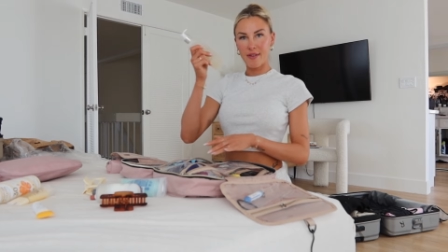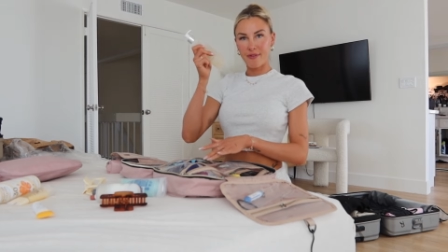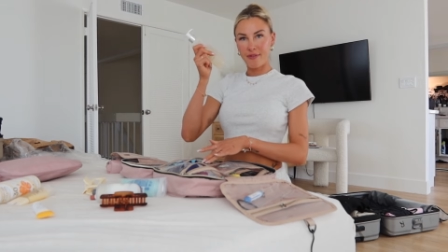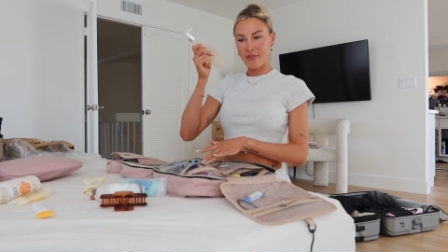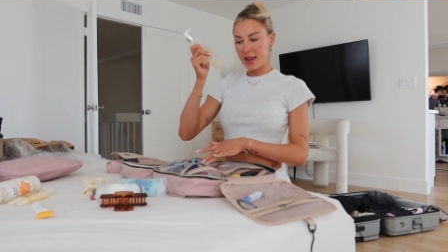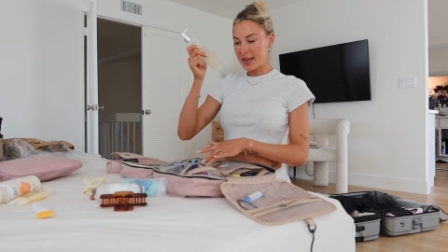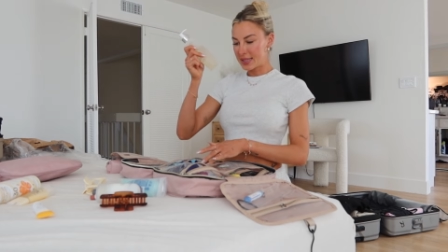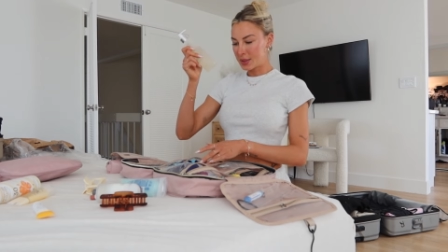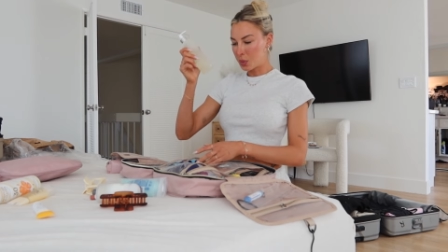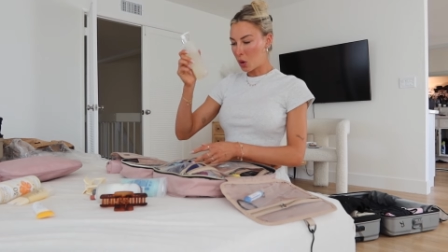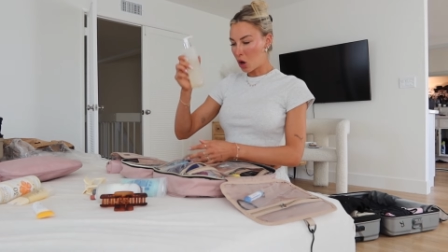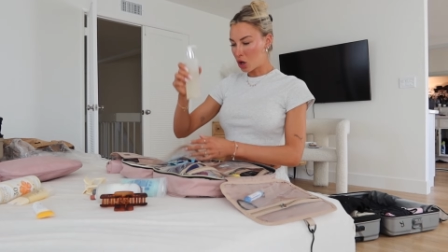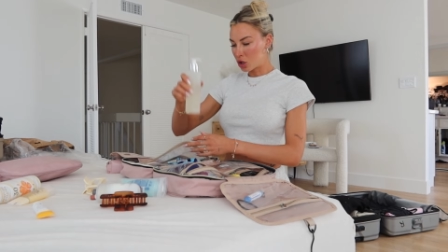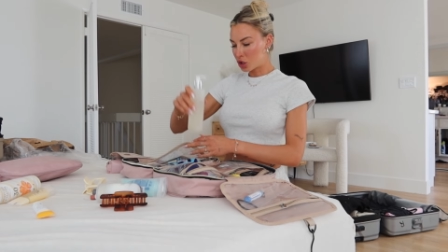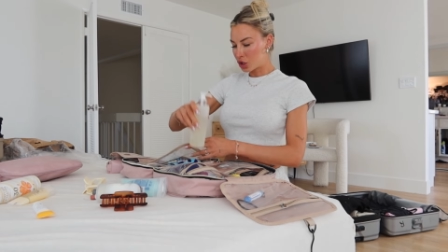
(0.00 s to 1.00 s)
a face
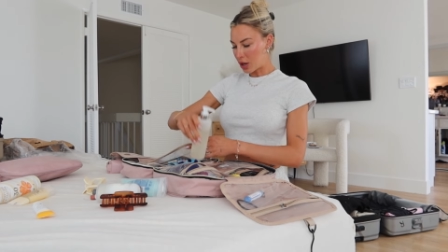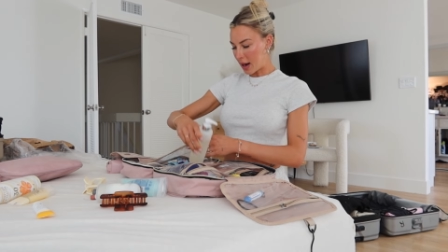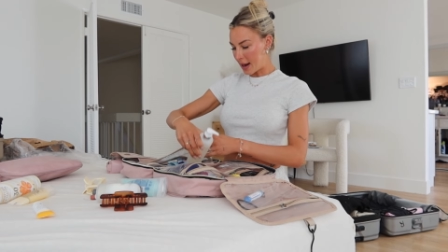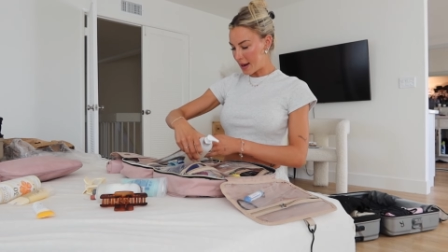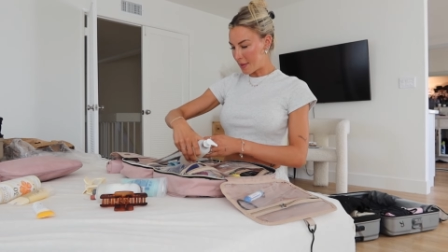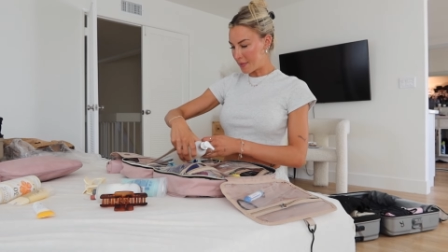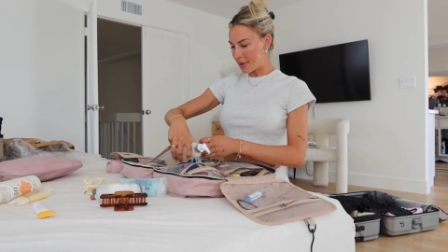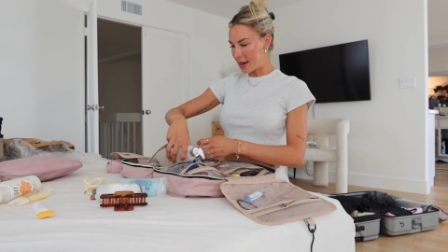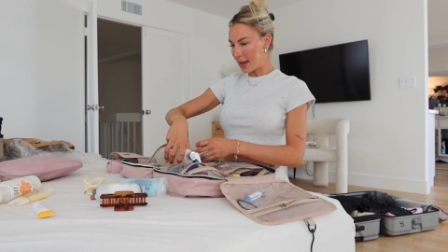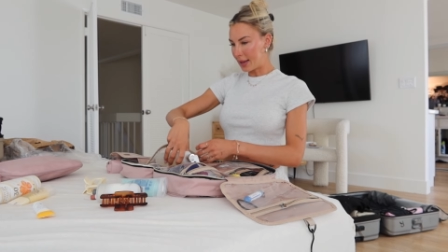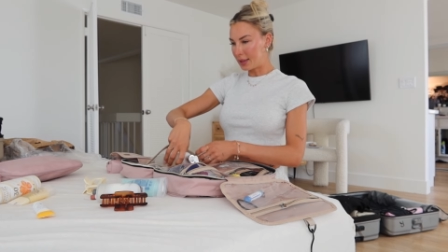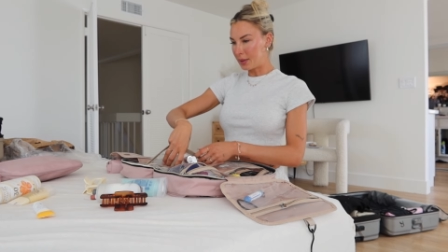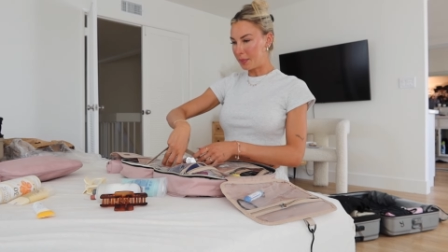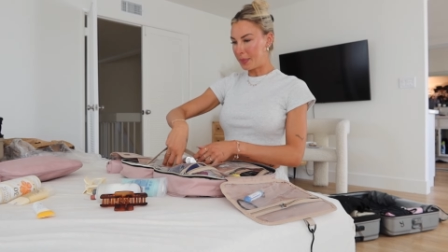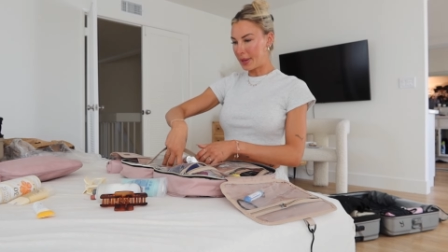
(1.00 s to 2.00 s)
wash. I am
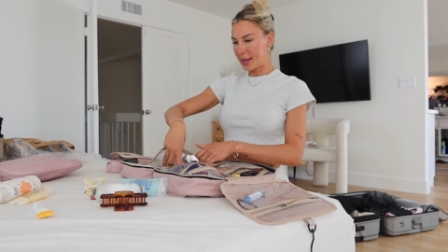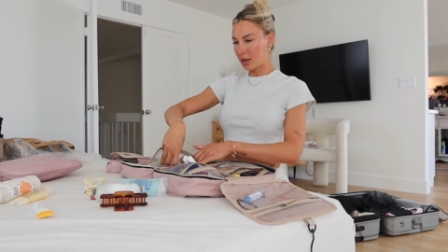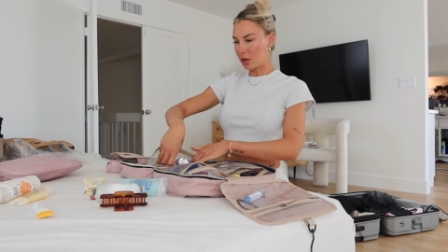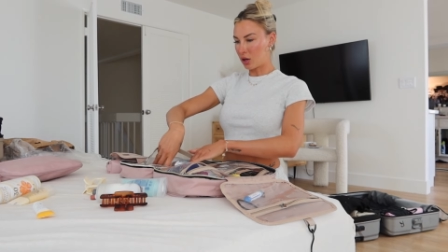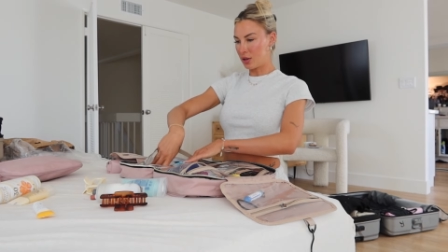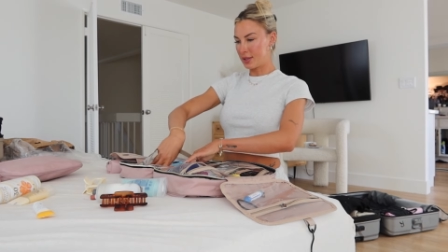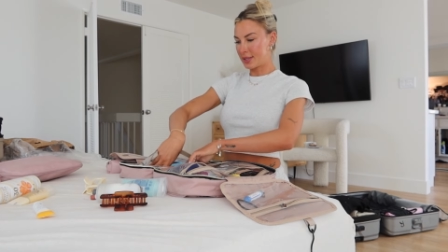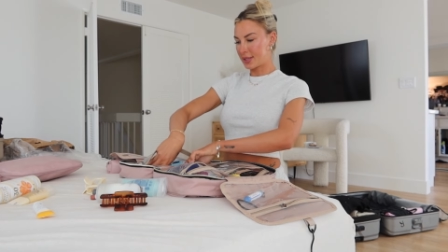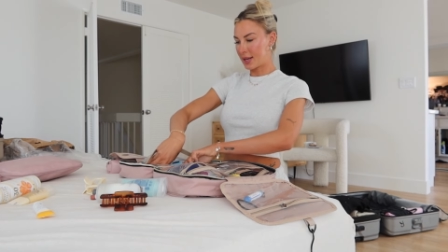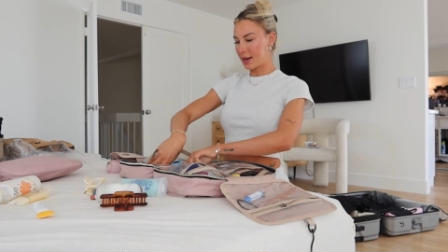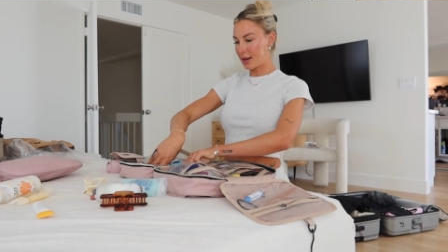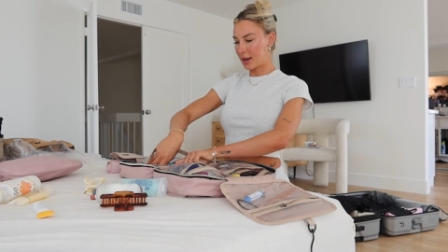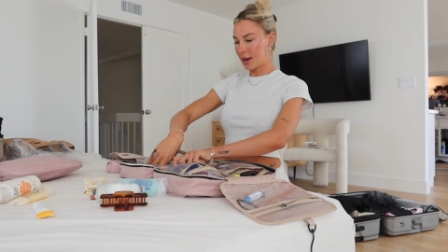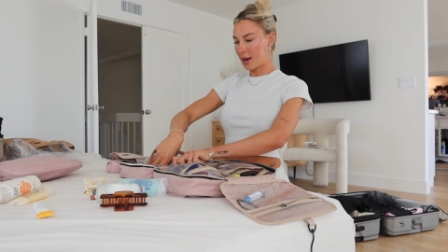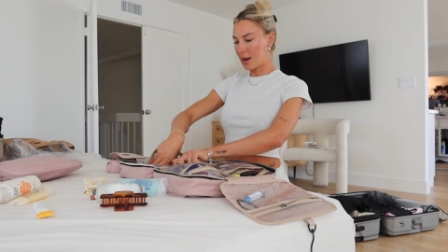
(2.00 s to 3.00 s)
not big on
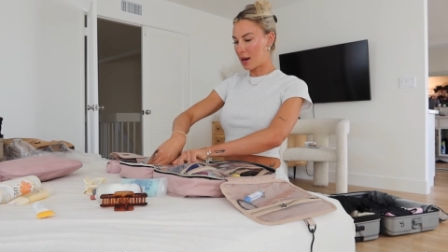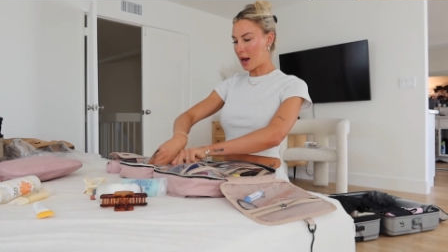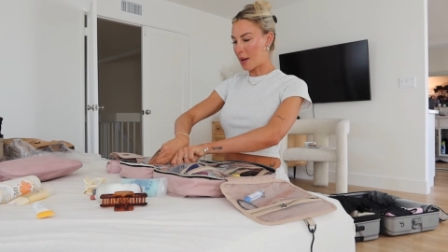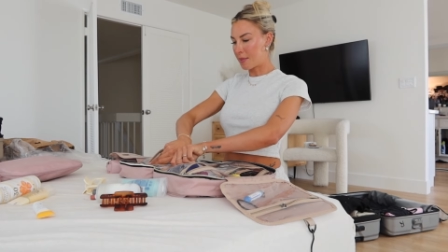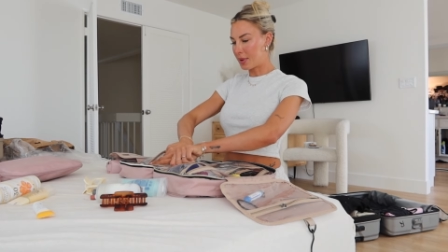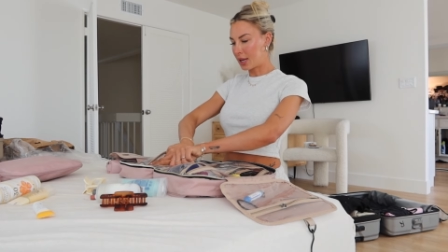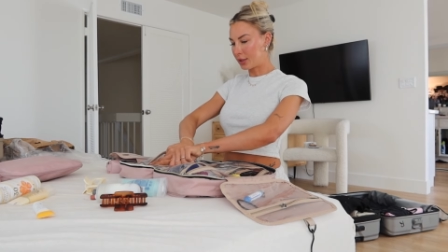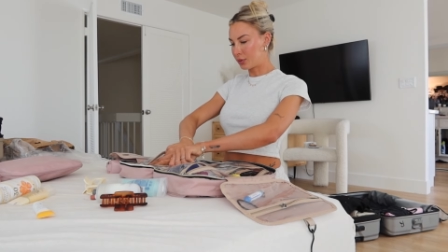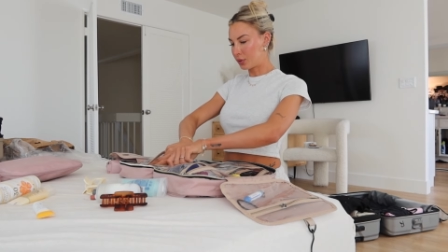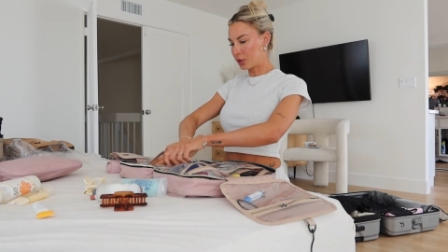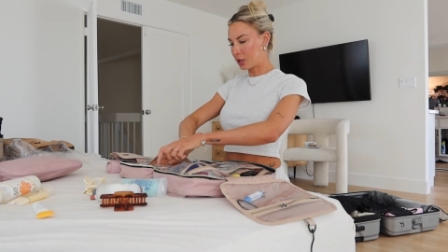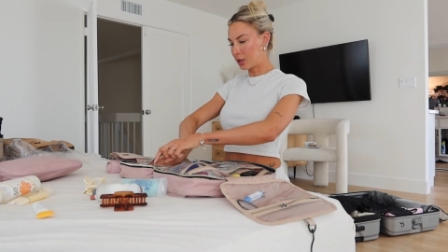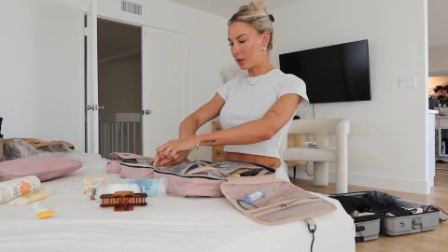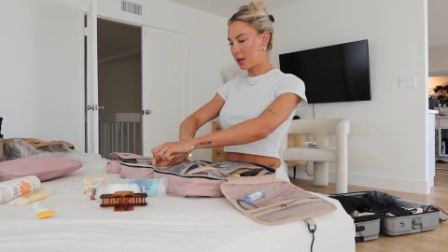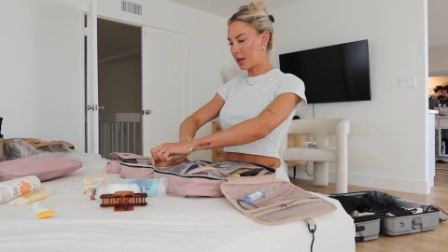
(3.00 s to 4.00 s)
skincare. I'm not
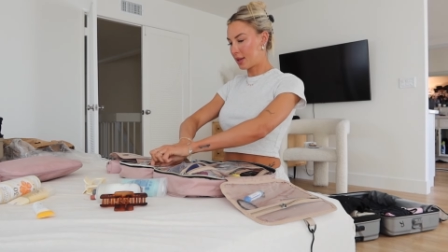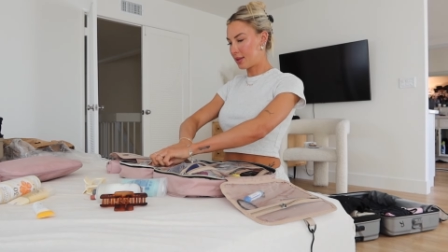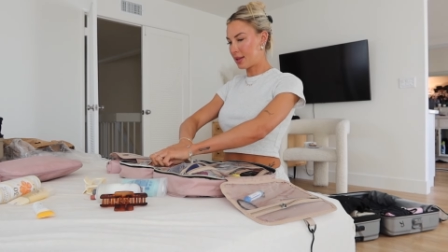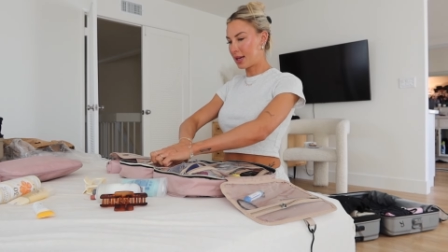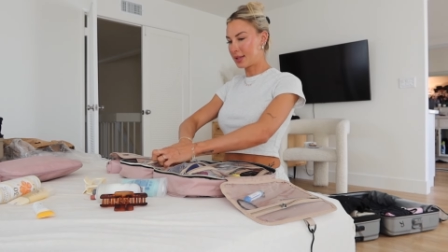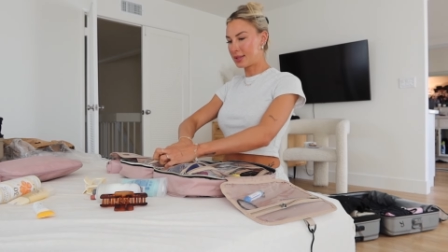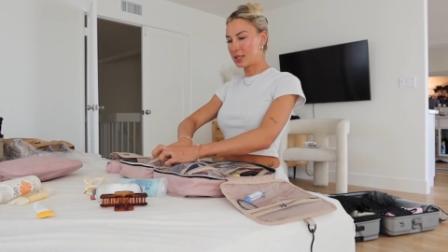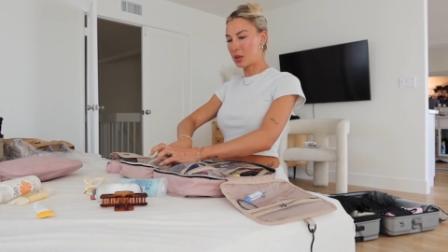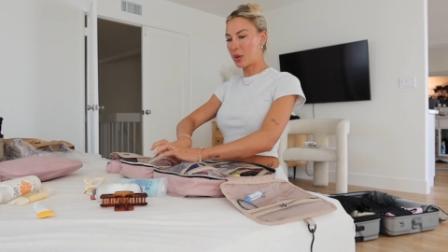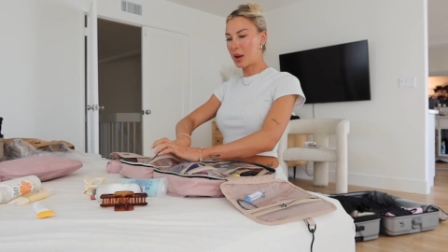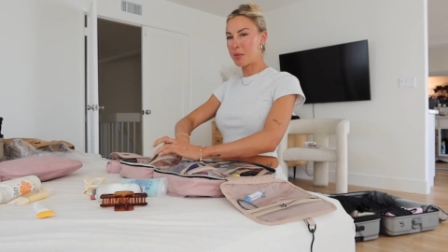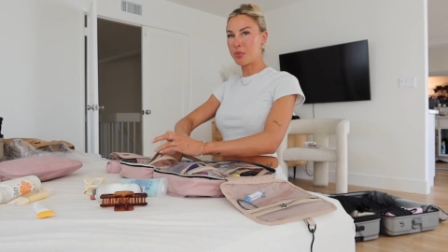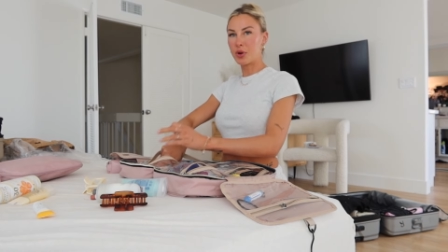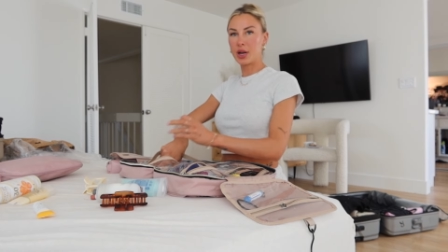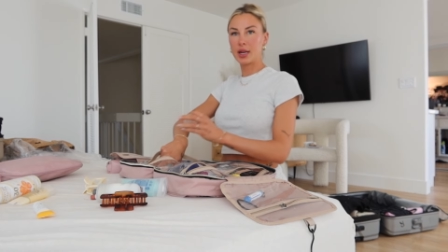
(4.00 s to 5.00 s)
really good at that, so
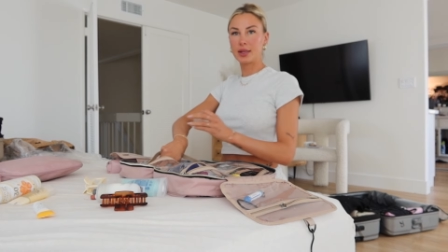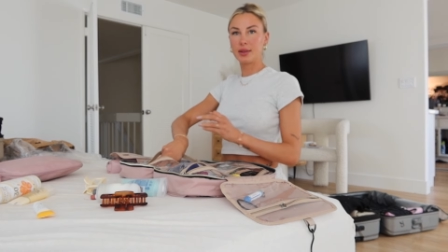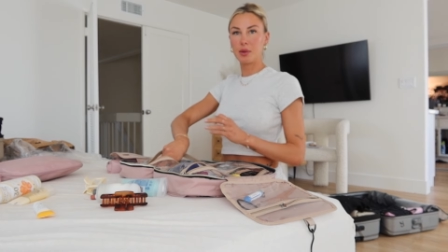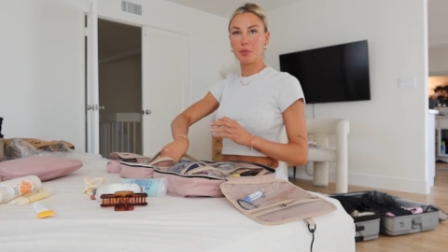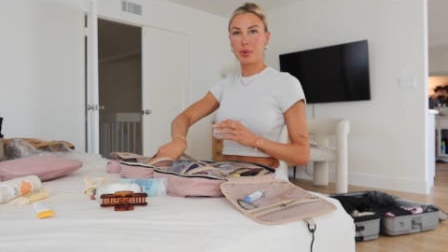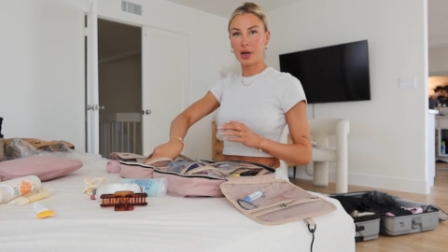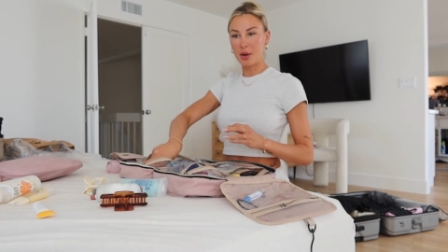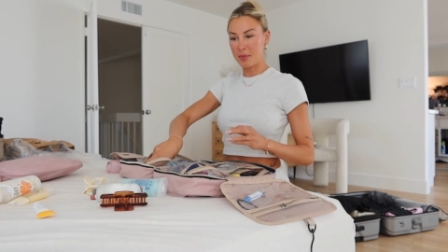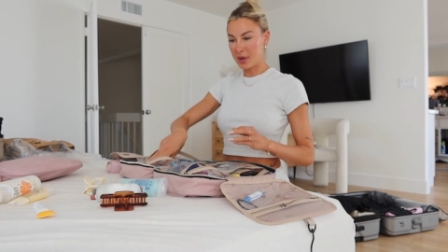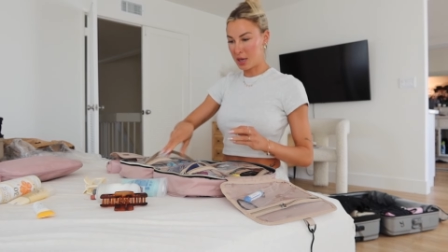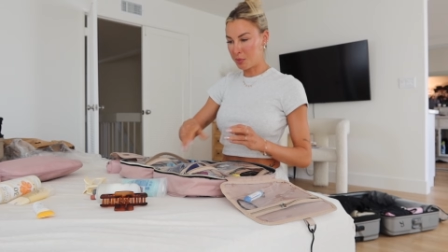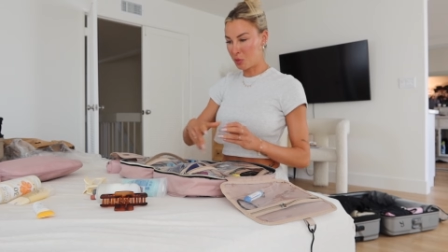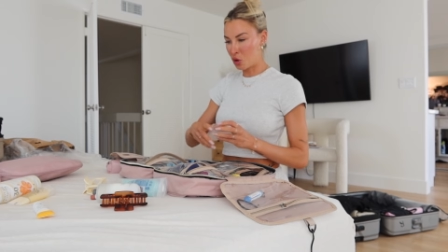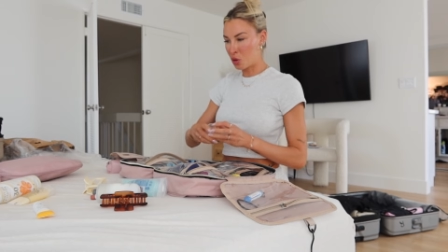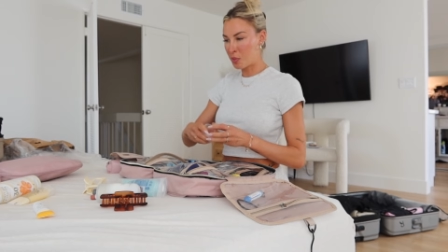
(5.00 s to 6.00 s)
I bring the bare
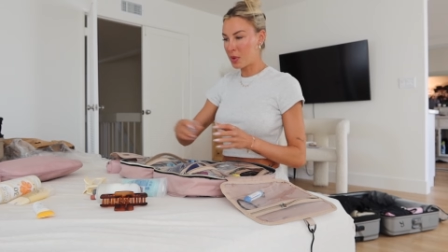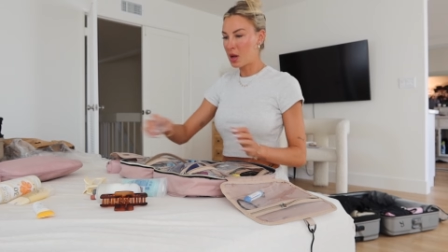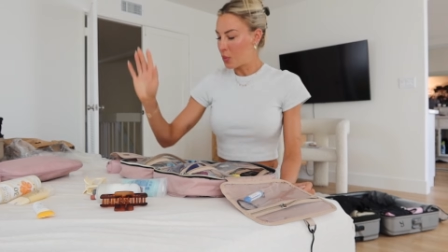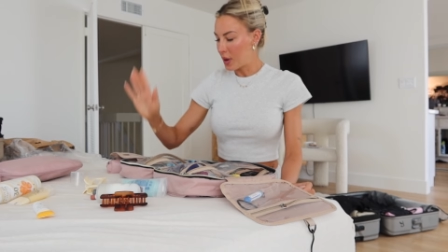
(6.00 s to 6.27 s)
minimum.